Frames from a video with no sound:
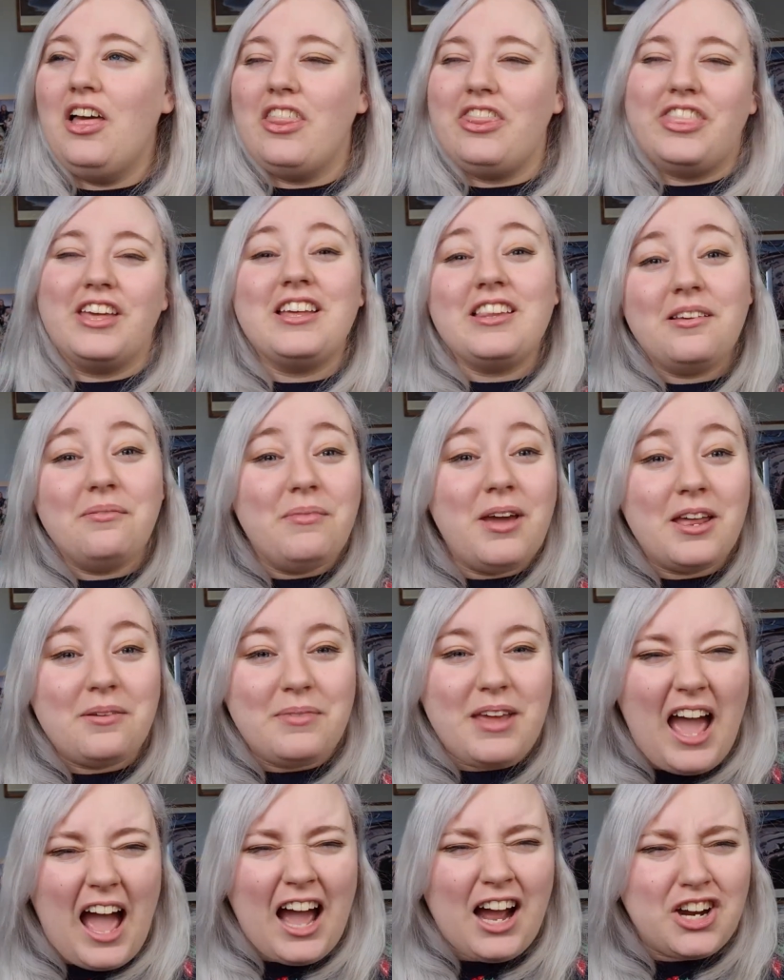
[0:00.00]
Thing that made
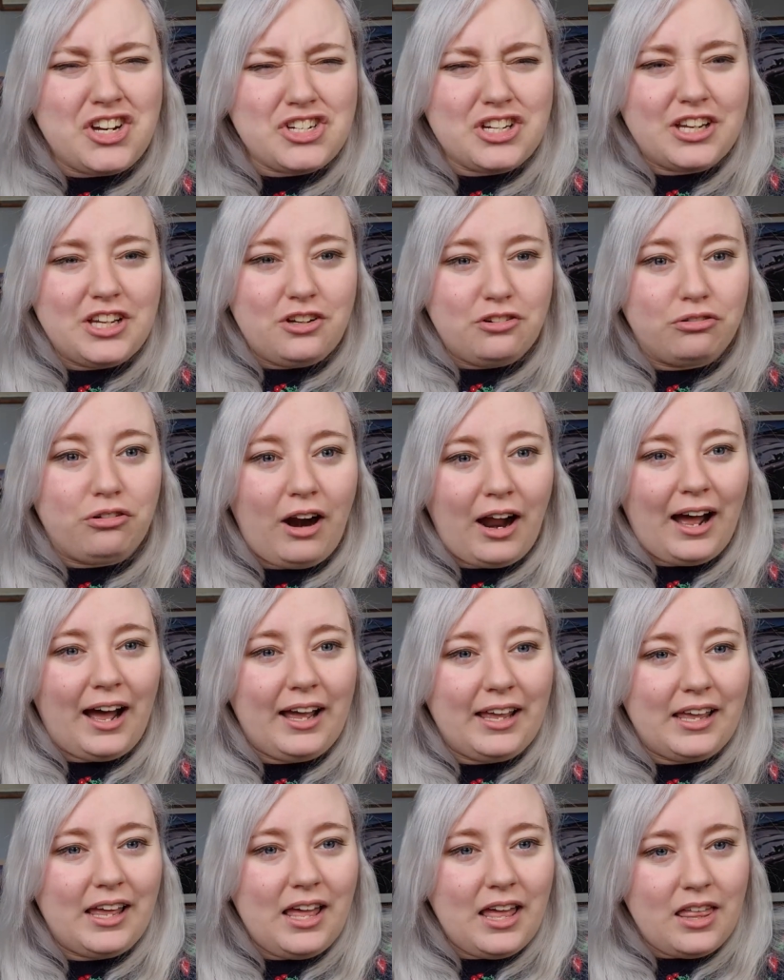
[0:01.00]
me actually
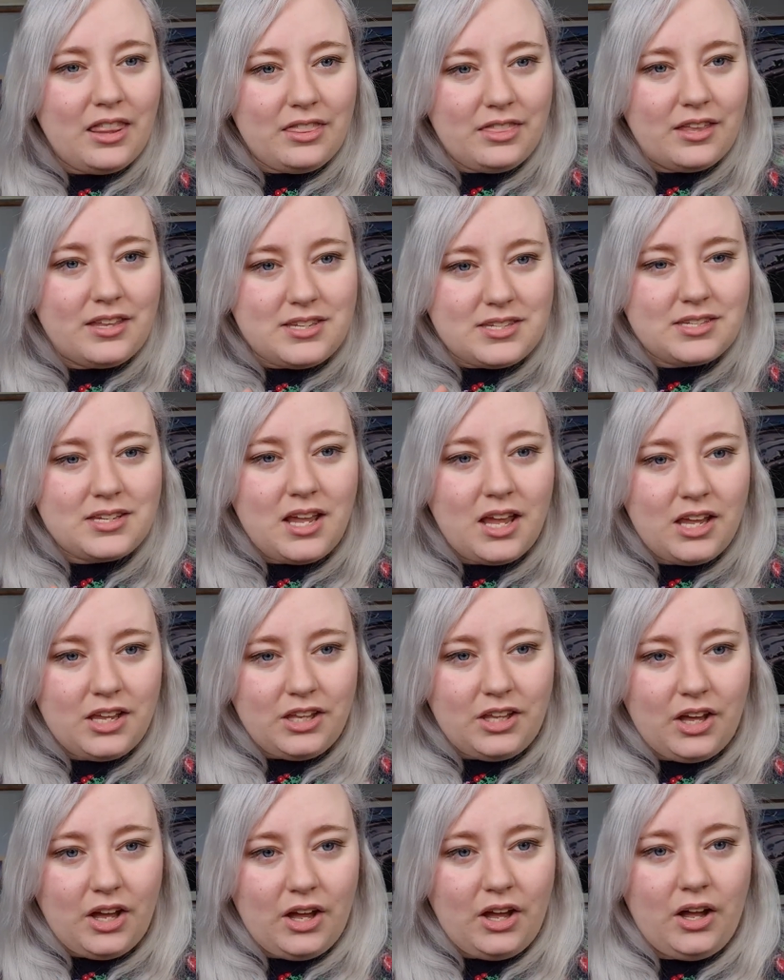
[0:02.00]
cry this
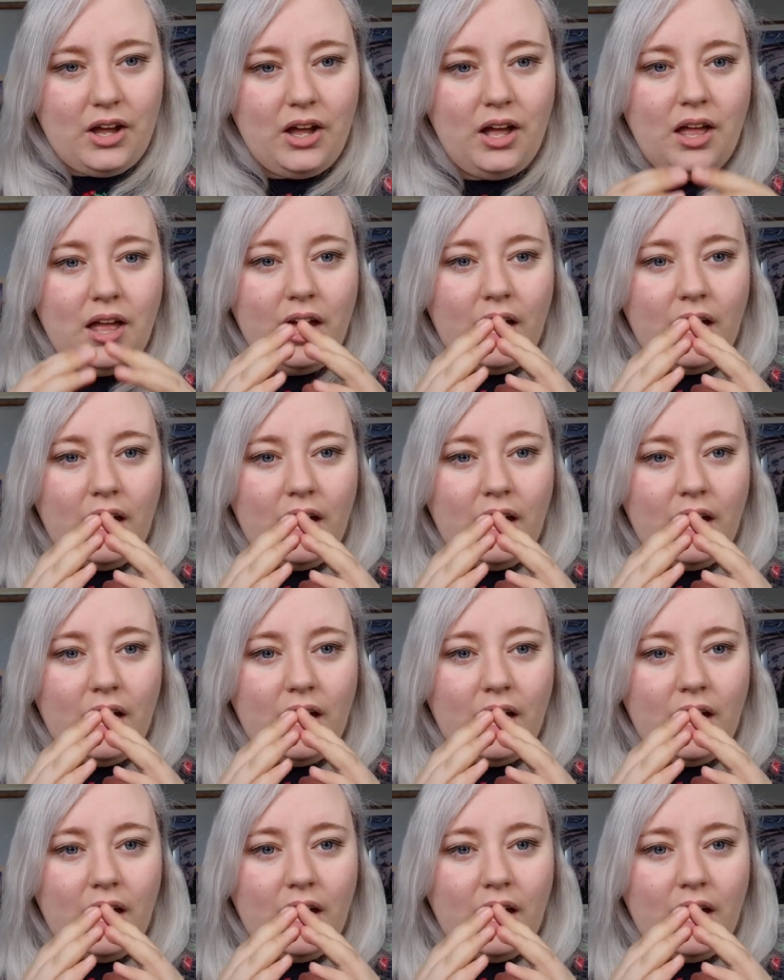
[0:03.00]
year.